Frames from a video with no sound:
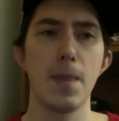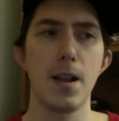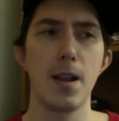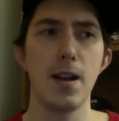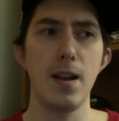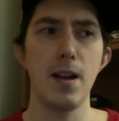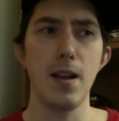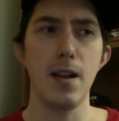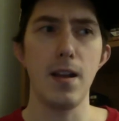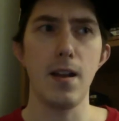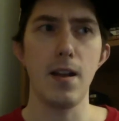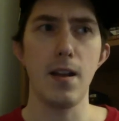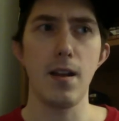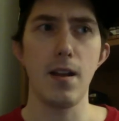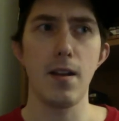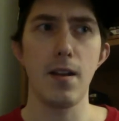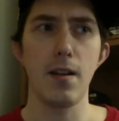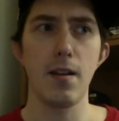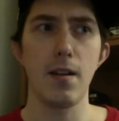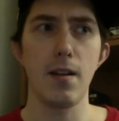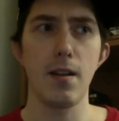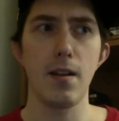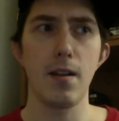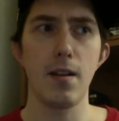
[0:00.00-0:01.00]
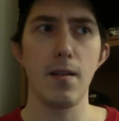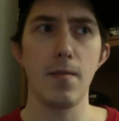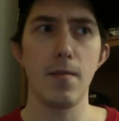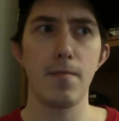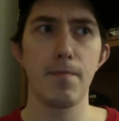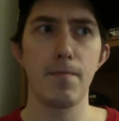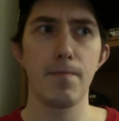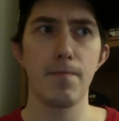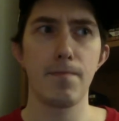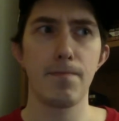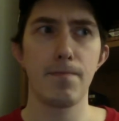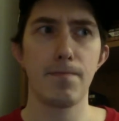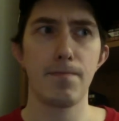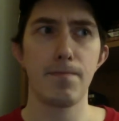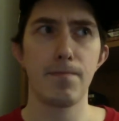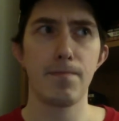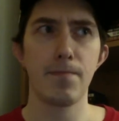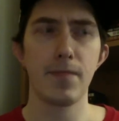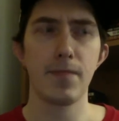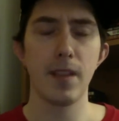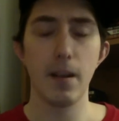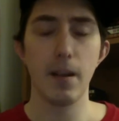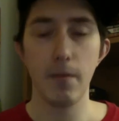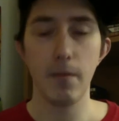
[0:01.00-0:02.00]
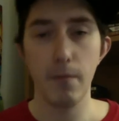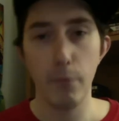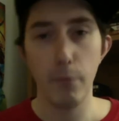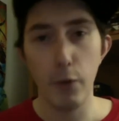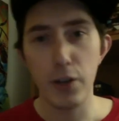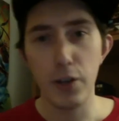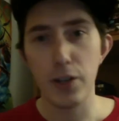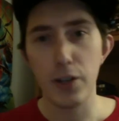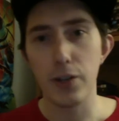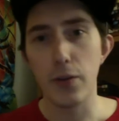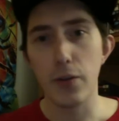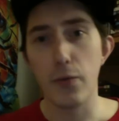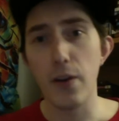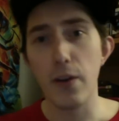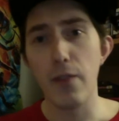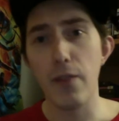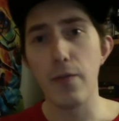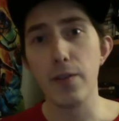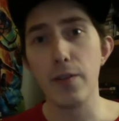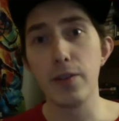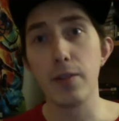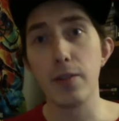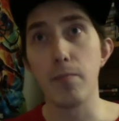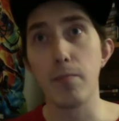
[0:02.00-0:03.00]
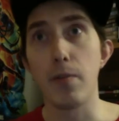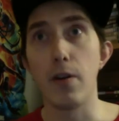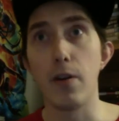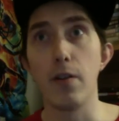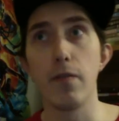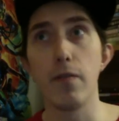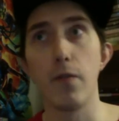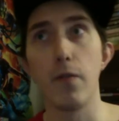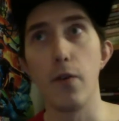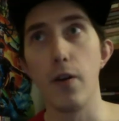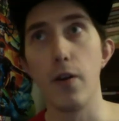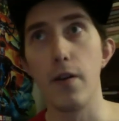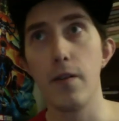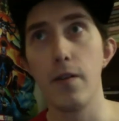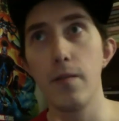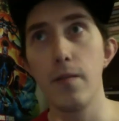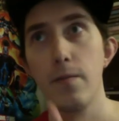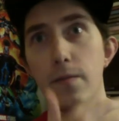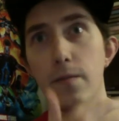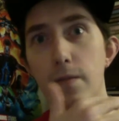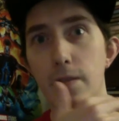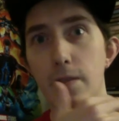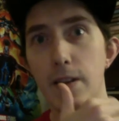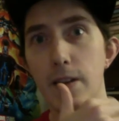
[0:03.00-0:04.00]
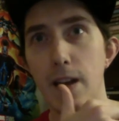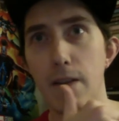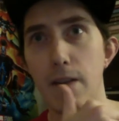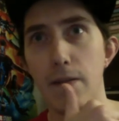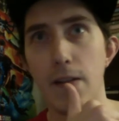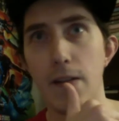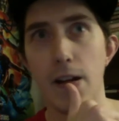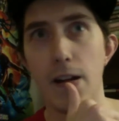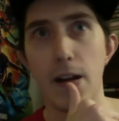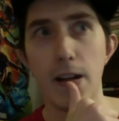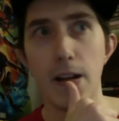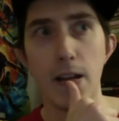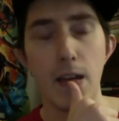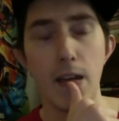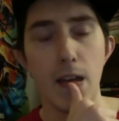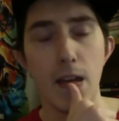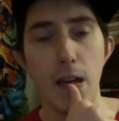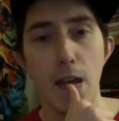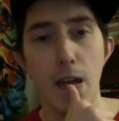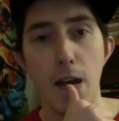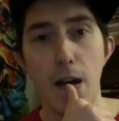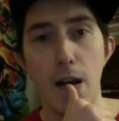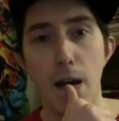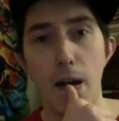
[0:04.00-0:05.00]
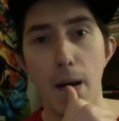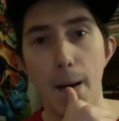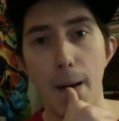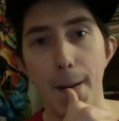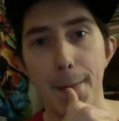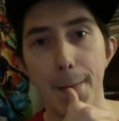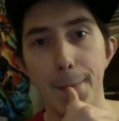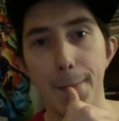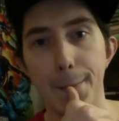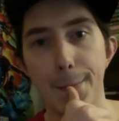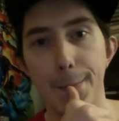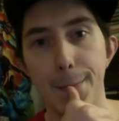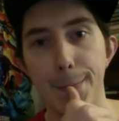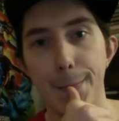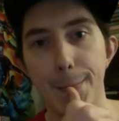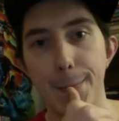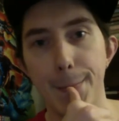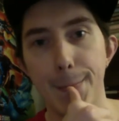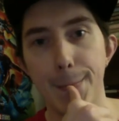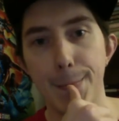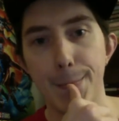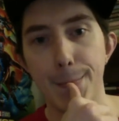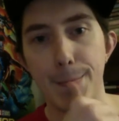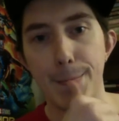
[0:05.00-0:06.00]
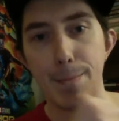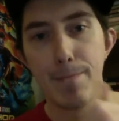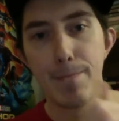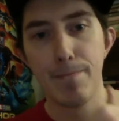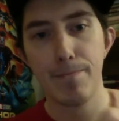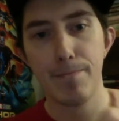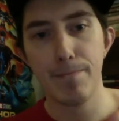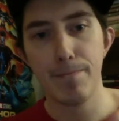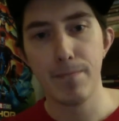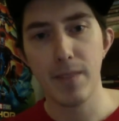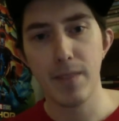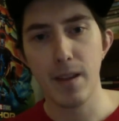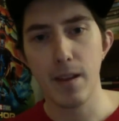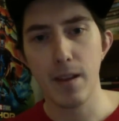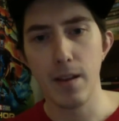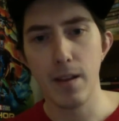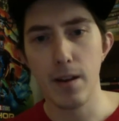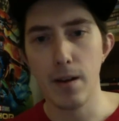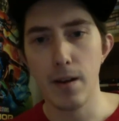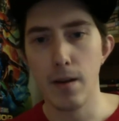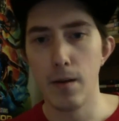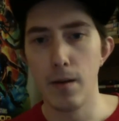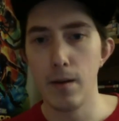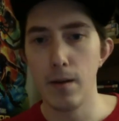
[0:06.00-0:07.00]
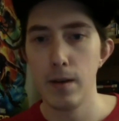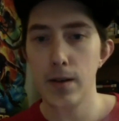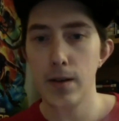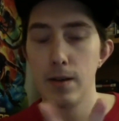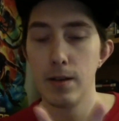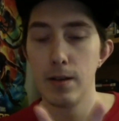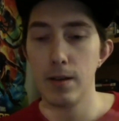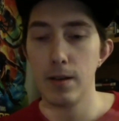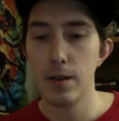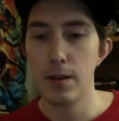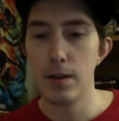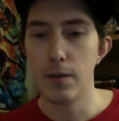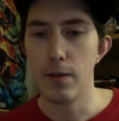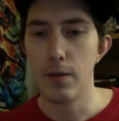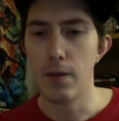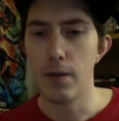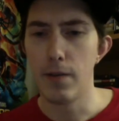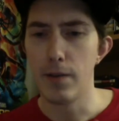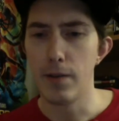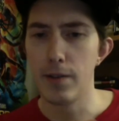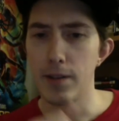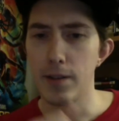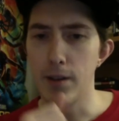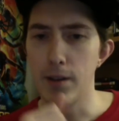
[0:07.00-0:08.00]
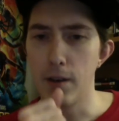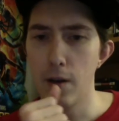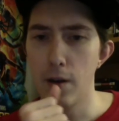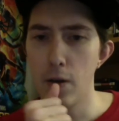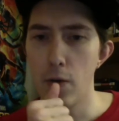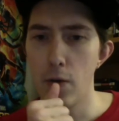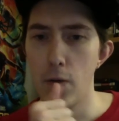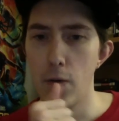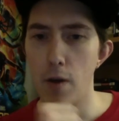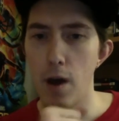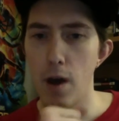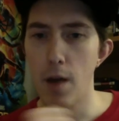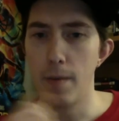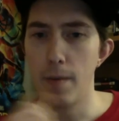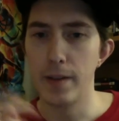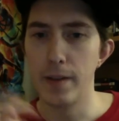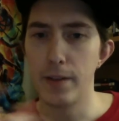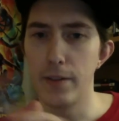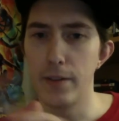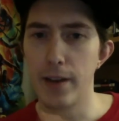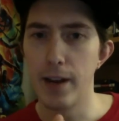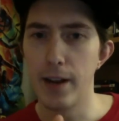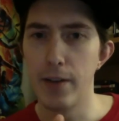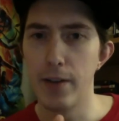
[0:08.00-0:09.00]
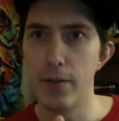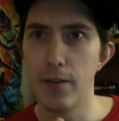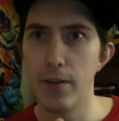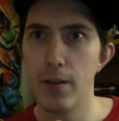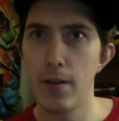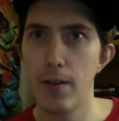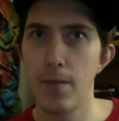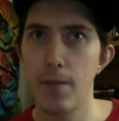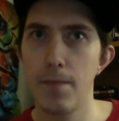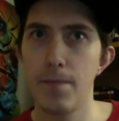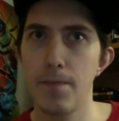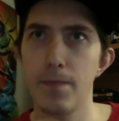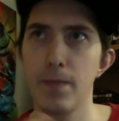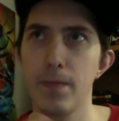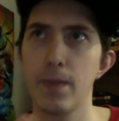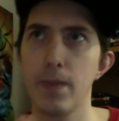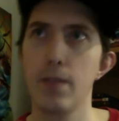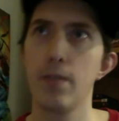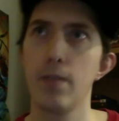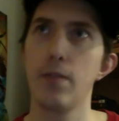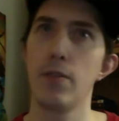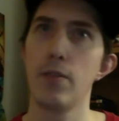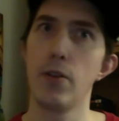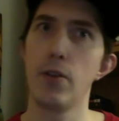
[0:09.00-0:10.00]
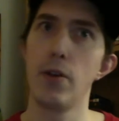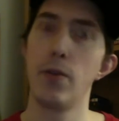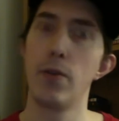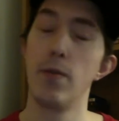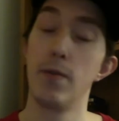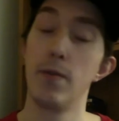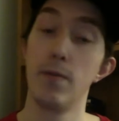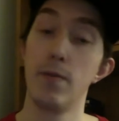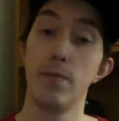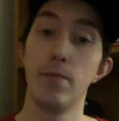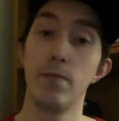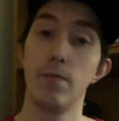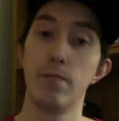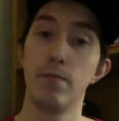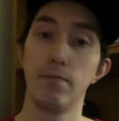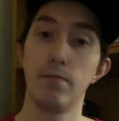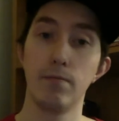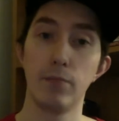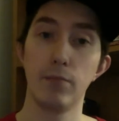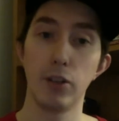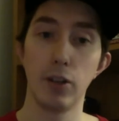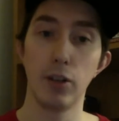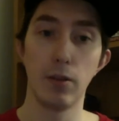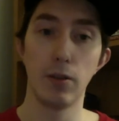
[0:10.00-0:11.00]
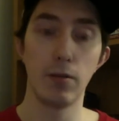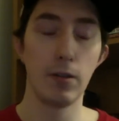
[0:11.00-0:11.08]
And, uh, which is a reference to part four, definitely. Um, you know, reference to Rob and Sandra, though, you know,